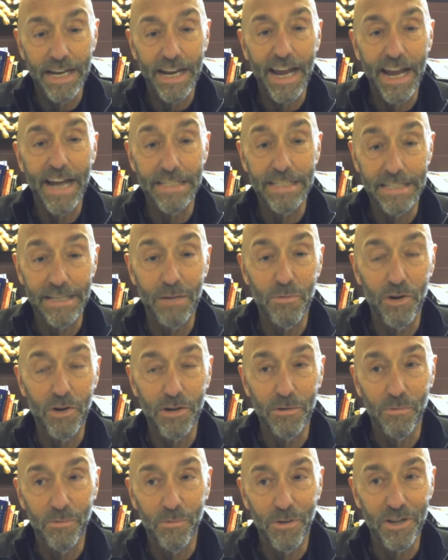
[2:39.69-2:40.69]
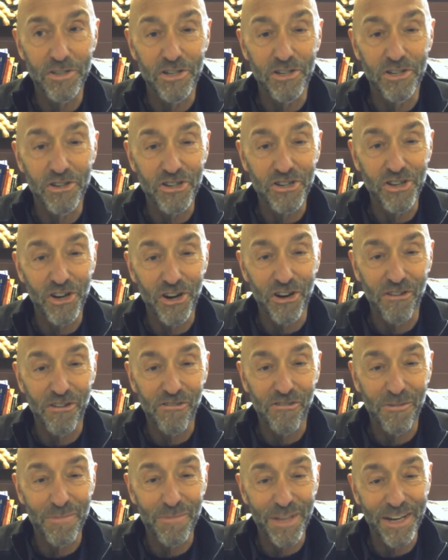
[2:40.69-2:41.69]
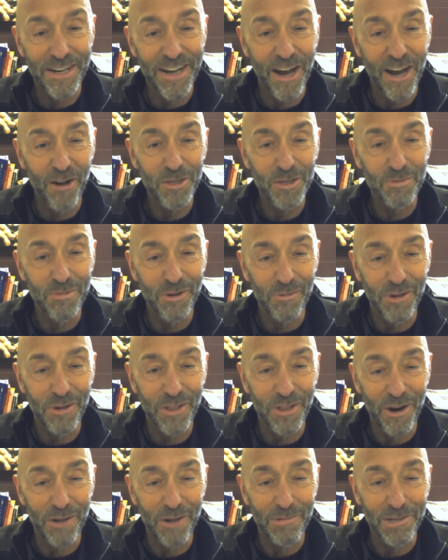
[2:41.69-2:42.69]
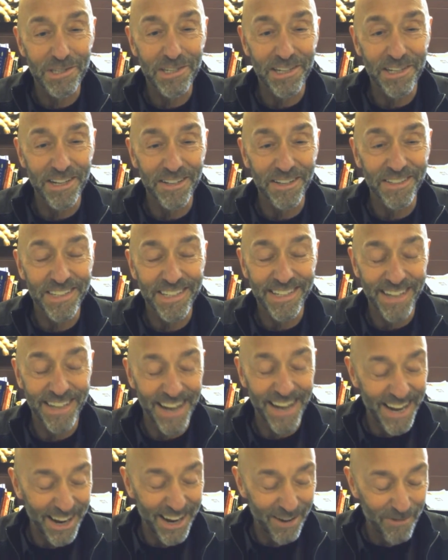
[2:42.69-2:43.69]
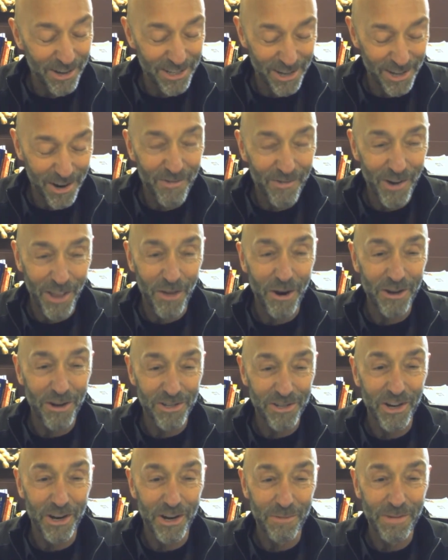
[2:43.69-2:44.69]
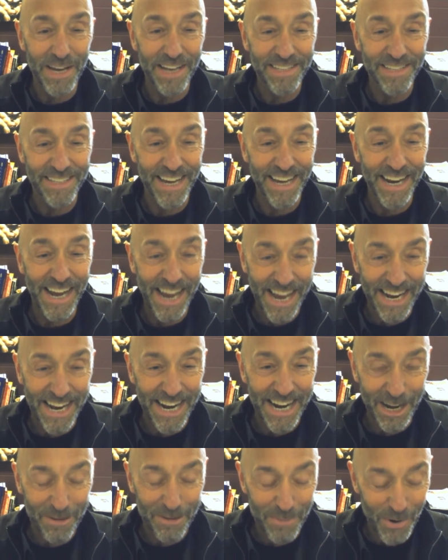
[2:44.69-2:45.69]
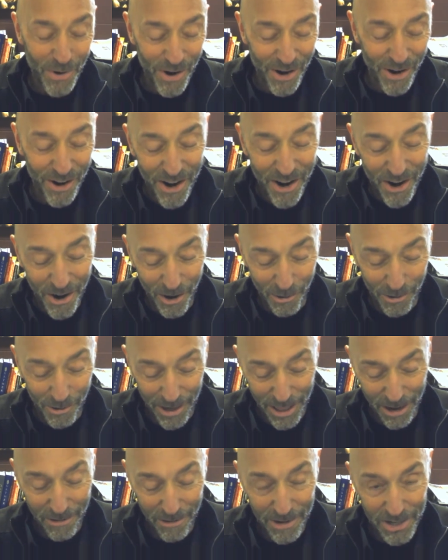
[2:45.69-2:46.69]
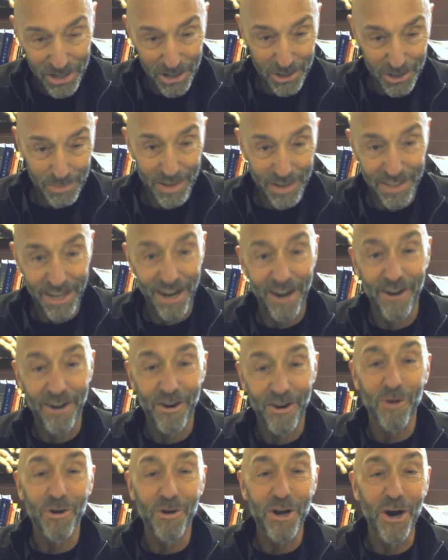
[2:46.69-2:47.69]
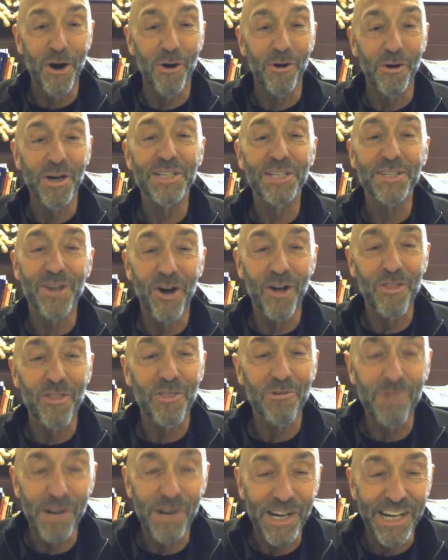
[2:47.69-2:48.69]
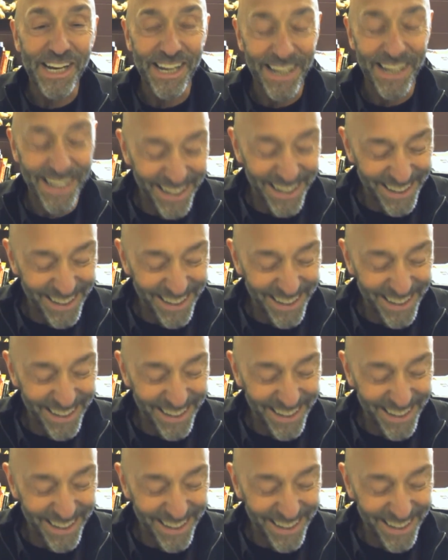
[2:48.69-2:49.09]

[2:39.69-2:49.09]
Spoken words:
Anne. Someone wasn't sure from the announcement whether I was still staying, whether I was going to be at St. Anne anymore, or whether I would just be there. Oh no, it's all three.